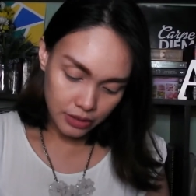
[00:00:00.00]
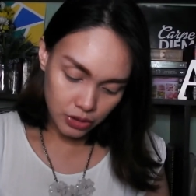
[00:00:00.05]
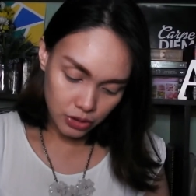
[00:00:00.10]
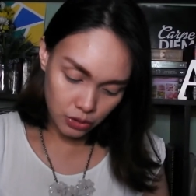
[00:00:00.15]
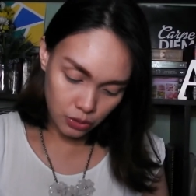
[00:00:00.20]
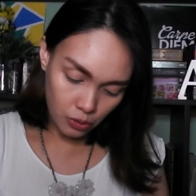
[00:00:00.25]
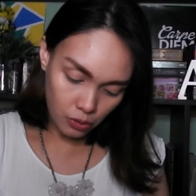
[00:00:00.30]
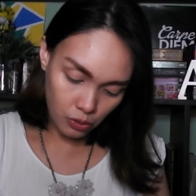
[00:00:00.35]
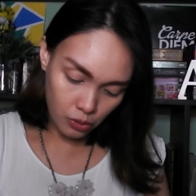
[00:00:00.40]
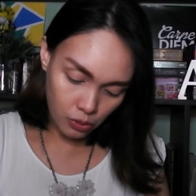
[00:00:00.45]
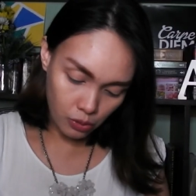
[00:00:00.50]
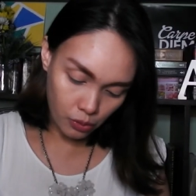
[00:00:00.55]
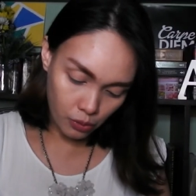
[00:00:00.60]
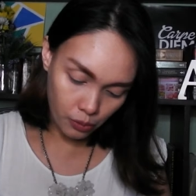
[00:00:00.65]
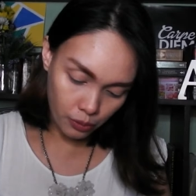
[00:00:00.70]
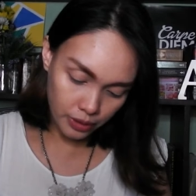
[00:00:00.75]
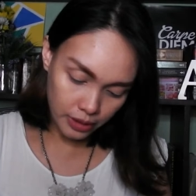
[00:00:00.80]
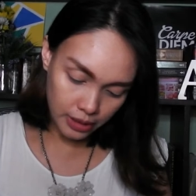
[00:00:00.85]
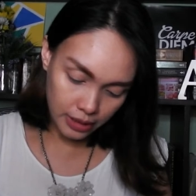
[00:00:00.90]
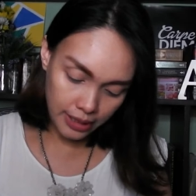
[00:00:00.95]
So,
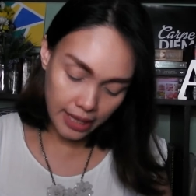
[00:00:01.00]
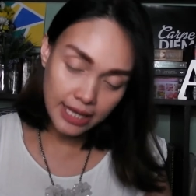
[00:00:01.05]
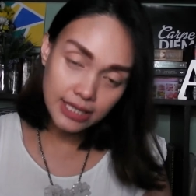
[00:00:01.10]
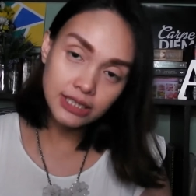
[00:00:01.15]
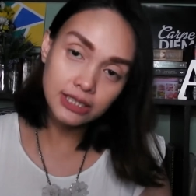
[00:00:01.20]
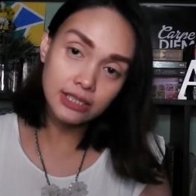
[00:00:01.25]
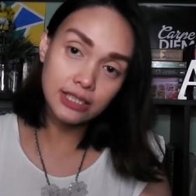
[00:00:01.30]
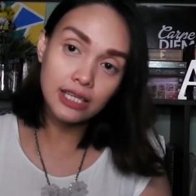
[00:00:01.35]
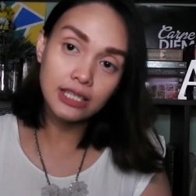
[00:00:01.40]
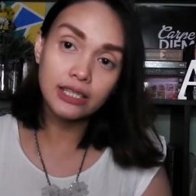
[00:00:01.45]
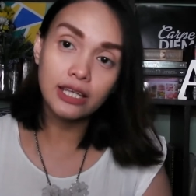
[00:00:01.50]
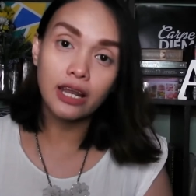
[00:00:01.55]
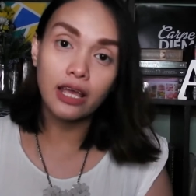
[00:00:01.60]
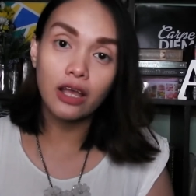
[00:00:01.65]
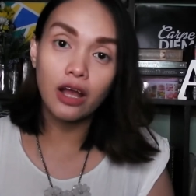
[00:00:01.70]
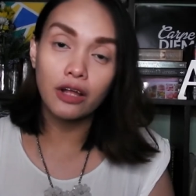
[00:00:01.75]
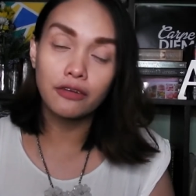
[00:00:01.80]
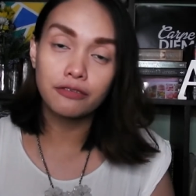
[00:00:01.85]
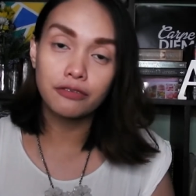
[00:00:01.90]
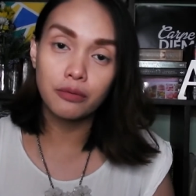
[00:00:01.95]
the next thing that I
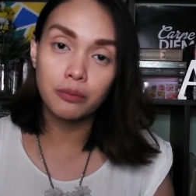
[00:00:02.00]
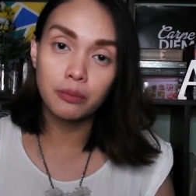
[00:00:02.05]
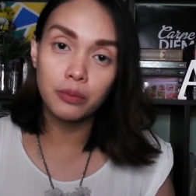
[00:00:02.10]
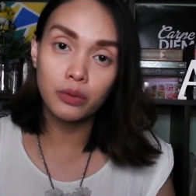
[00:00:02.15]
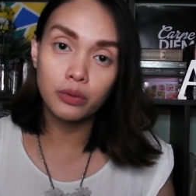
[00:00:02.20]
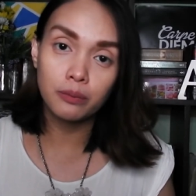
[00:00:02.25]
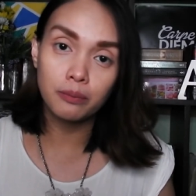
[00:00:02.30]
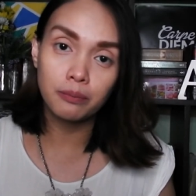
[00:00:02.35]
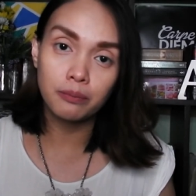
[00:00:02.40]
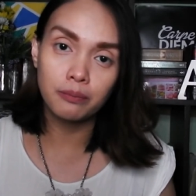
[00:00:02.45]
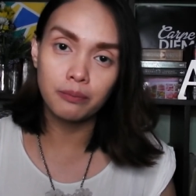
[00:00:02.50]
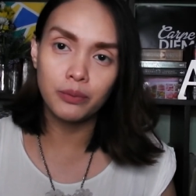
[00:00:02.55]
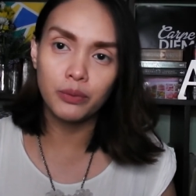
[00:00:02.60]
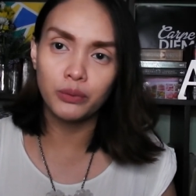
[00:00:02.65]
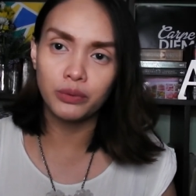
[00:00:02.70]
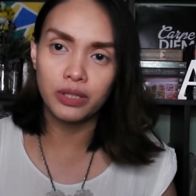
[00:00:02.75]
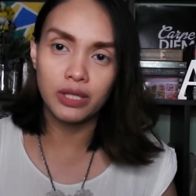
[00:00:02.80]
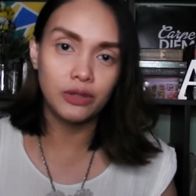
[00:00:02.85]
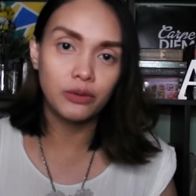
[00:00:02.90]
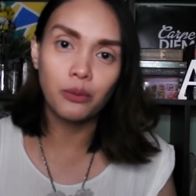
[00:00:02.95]
got from
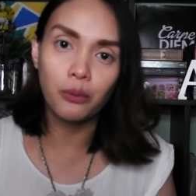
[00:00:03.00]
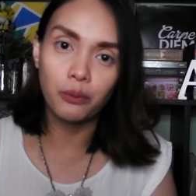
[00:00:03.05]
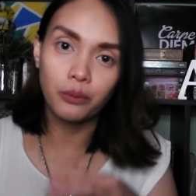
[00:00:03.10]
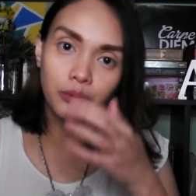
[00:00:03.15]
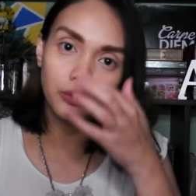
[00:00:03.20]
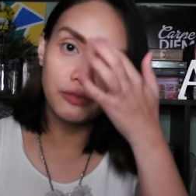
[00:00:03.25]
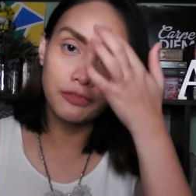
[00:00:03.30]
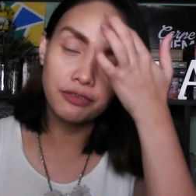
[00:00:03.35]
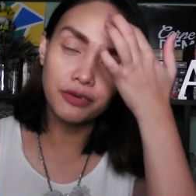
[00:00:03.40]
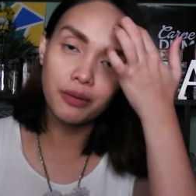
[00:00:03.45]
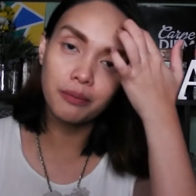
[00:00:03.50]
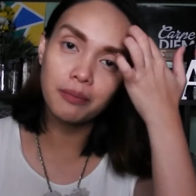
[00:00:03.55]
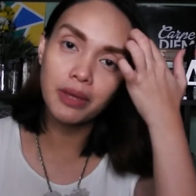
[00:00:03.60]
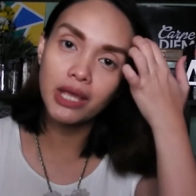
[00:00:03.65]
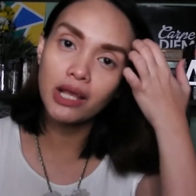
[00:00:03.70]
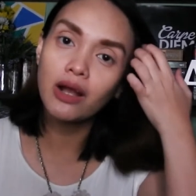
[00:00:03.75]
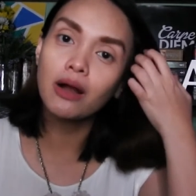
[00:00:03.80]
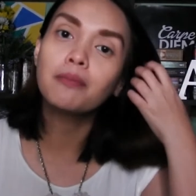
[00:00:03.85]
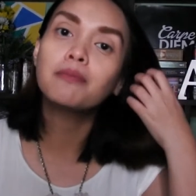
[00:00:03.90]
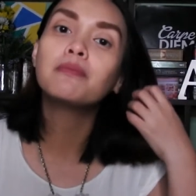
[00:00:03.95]

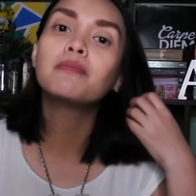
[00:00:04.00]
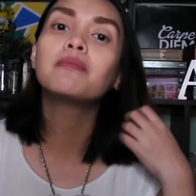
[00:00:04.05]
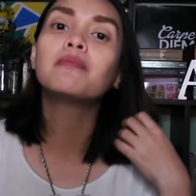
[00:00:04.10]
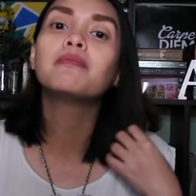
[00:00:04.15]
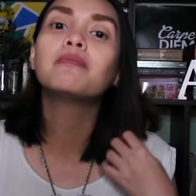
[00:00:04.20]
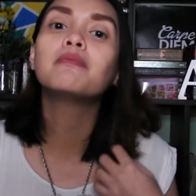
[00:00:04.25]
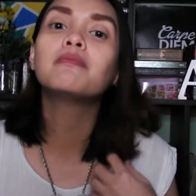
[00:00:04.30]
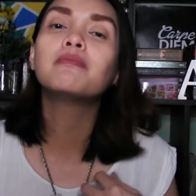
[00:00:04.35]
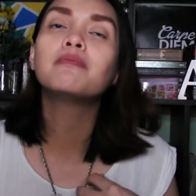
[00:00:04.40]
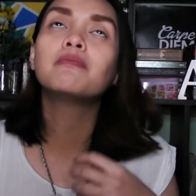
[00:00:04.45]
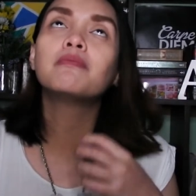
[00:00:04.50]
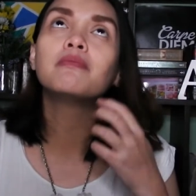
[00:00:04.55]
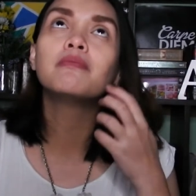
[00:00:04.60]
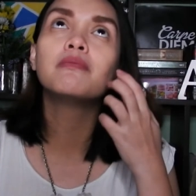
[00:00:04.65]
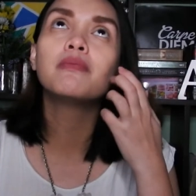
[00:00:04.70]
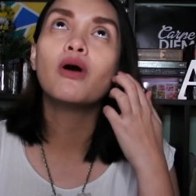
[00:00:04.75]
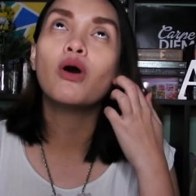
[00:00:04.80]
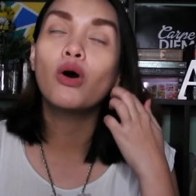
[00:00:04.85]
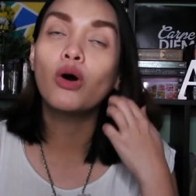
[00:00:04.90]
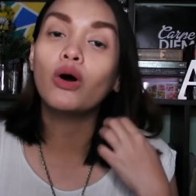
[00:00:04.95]
Makeup
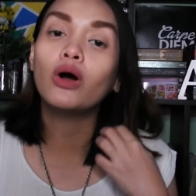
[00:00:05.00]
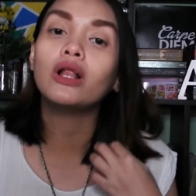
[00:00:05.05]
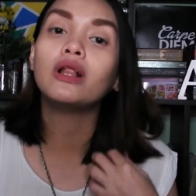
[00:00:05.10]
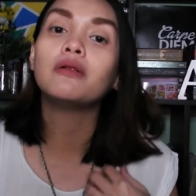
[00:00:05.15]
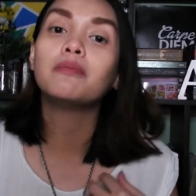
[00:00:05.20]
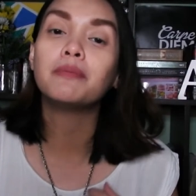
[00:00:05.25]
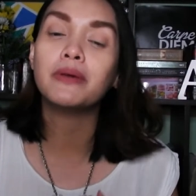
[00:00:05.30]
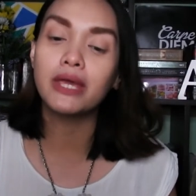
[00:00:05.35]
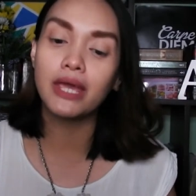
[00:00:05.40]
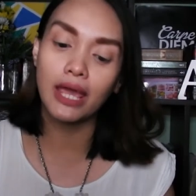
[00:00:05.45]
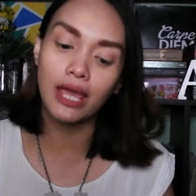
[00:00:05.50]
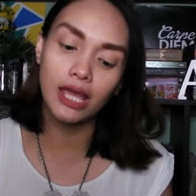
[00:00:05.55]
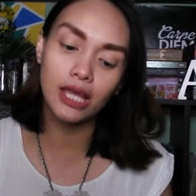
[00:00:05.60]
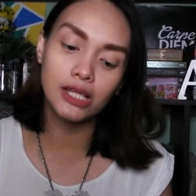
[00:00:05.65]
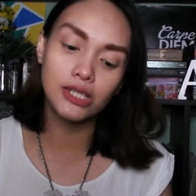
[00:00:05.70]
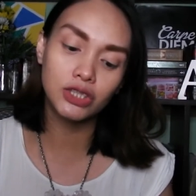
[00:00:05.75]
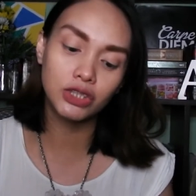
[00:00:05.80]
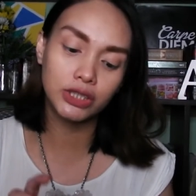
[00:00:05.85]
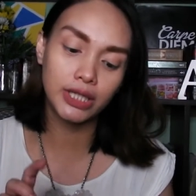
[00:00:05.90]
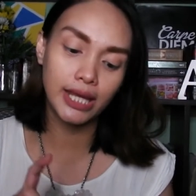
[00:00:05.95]

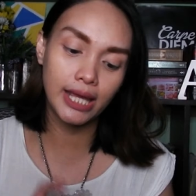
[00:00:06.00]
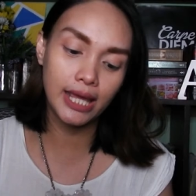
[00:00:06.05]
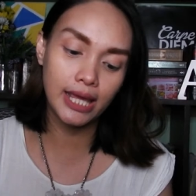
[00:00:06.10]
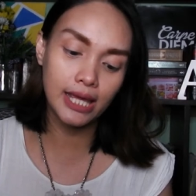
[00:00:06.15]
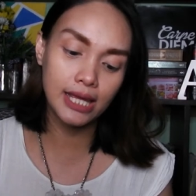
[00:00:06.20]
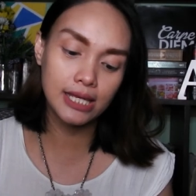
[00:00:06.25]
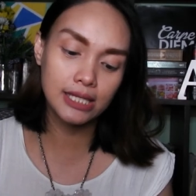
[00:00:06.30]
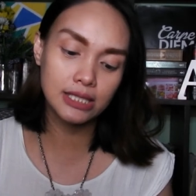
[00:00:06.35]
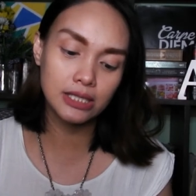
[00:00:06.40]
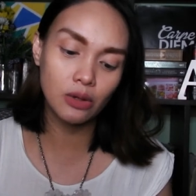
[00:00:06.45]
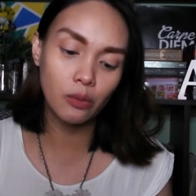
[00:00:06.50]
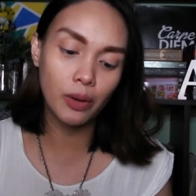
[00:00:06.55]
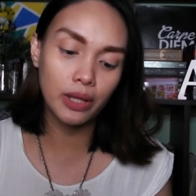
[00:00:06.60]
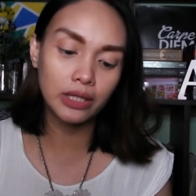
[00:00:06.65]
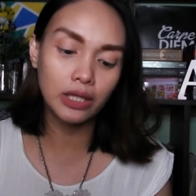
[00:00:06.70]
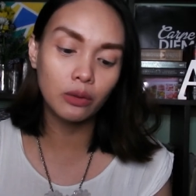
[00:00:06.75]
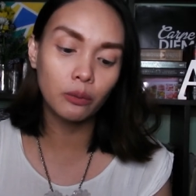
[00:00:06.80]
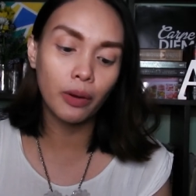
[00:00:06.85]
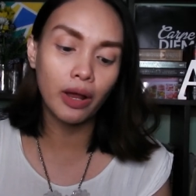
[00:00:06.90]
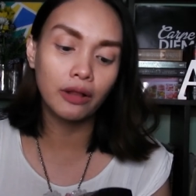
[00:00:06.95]
PH is the
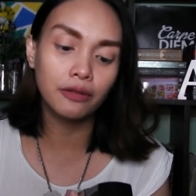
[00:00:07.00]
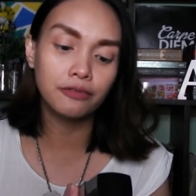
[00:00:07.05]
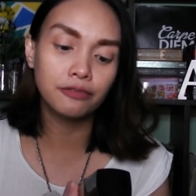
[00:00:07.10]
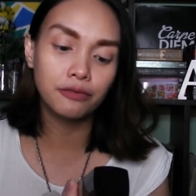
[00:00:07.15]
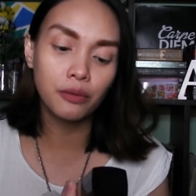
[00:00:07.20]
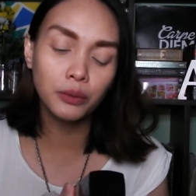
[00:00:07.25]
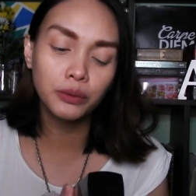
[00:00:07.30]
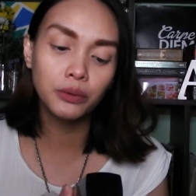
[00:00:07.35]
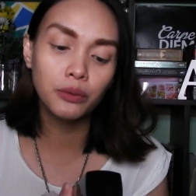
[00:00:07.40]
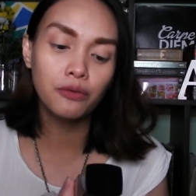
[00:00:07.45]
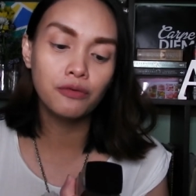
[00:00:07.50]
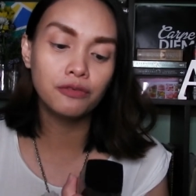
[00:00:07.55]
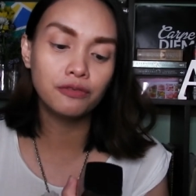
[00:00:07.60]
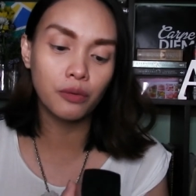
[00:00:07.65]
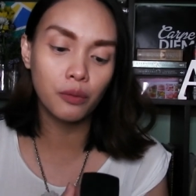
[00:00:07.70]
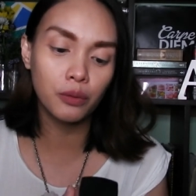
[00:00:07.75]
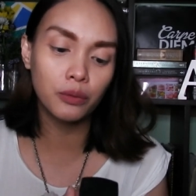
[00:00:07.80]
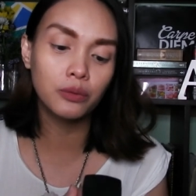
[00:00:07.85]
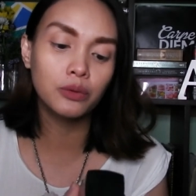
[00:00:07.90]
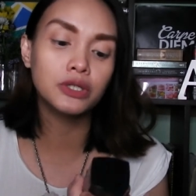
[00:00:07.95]
Wet n' Wild Photo
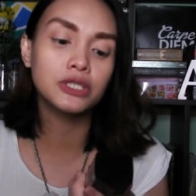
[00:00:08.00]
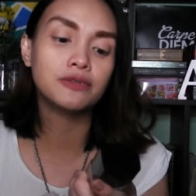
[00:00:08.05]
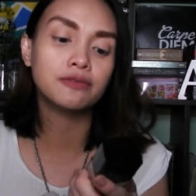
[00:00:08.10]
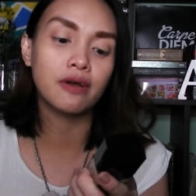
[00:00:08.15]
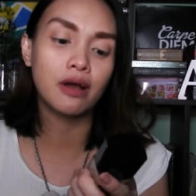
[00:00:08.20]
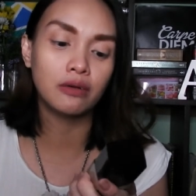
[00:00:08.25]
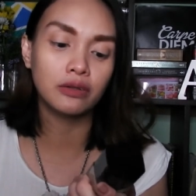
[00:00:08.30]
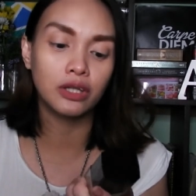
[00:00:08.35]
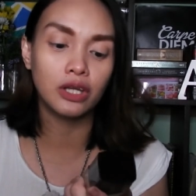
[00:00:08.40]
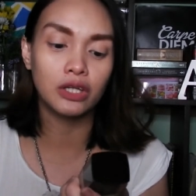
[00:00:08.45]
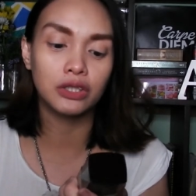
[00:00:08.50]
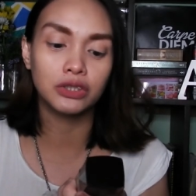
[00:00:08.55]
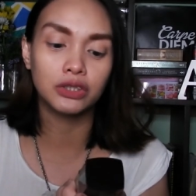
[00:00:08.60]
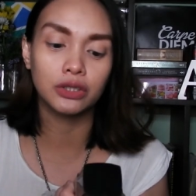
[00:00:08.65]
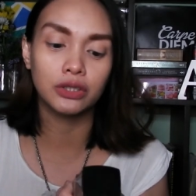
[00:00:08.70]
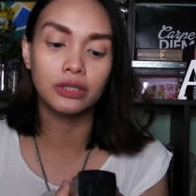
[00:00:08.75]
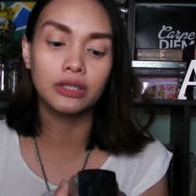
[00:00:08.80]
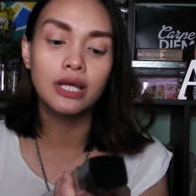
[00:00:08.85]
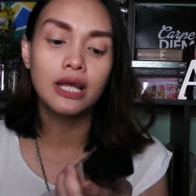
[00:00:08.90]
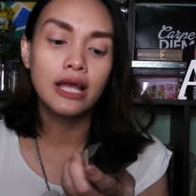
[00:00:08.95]
Focus
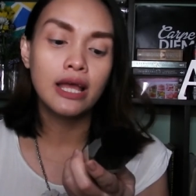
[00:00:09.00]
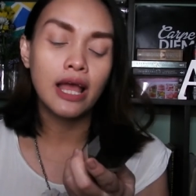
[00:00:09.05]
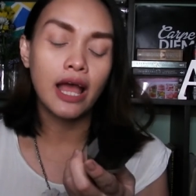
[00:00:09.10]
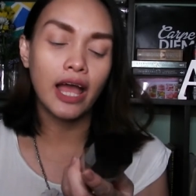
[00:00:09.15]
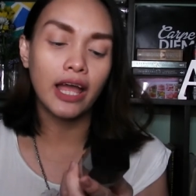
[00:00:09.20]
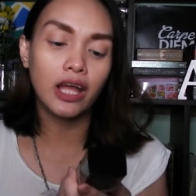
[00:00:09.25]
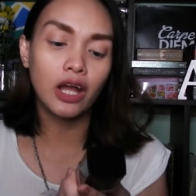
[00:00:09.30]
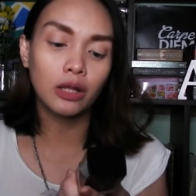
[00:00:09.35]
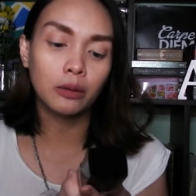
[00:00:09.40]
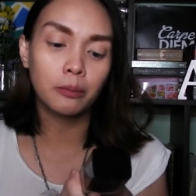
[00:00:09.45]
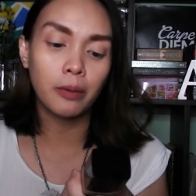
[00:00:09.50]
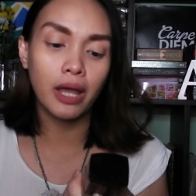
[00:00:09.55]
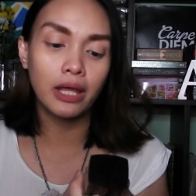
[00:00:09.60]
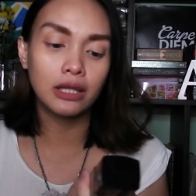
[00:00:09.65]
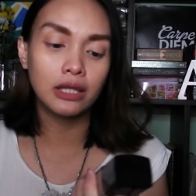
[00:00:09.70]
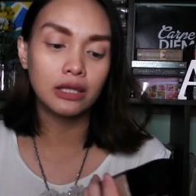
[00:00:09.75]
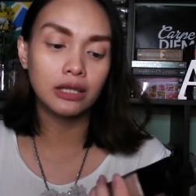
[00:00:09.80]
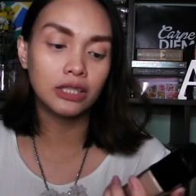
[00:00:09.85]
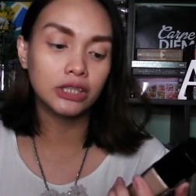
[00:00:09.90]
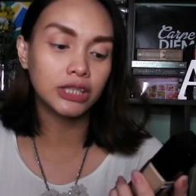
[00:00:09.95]
Foundation. I got
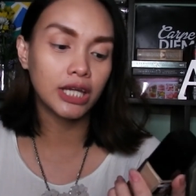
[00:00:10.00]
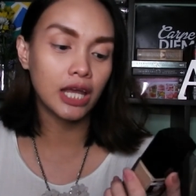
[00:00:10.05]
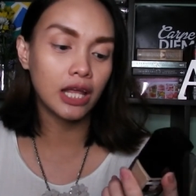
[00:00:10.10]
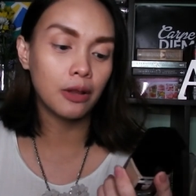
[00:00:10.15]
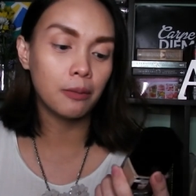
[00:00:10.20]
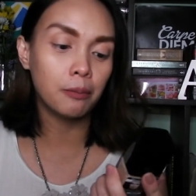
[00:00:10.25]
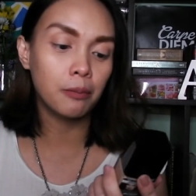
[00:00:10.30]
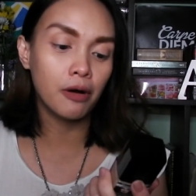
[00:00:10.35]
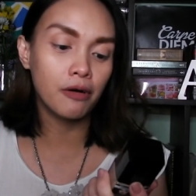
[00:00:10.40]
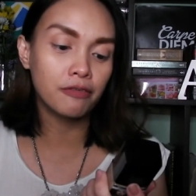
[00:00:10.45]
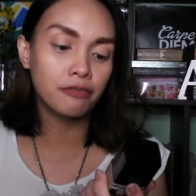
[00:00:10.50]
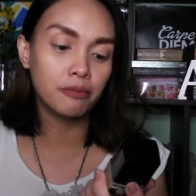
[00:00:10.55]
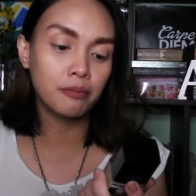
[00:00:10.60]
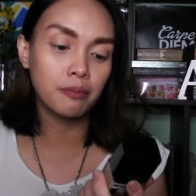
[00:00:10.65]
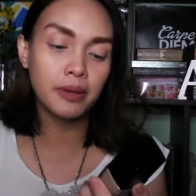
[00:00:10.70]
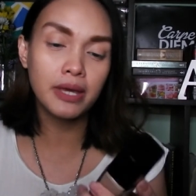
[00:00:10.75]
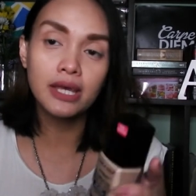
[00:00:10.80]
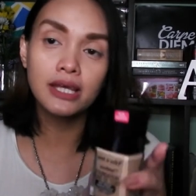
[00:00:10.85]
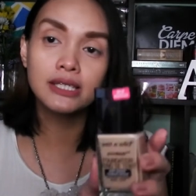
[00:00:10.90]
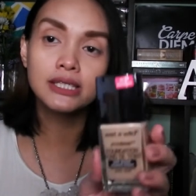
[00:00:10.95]
mine in the shade Buff
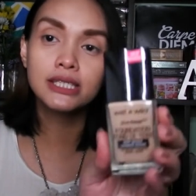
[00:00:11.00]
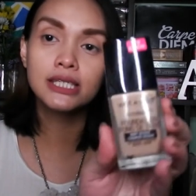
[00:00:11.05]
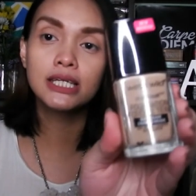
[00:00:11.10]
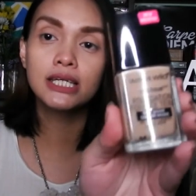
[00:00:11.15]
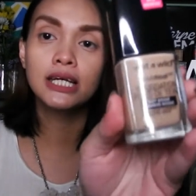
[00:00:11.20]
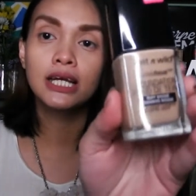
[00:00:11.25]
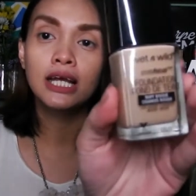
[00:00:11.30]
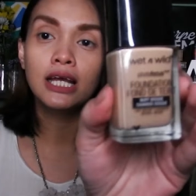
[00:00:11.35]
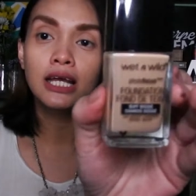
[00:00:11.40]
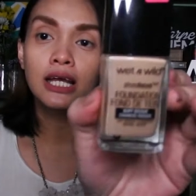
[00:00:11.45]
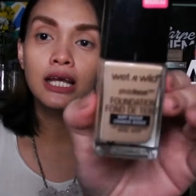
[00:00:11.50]
Bisque.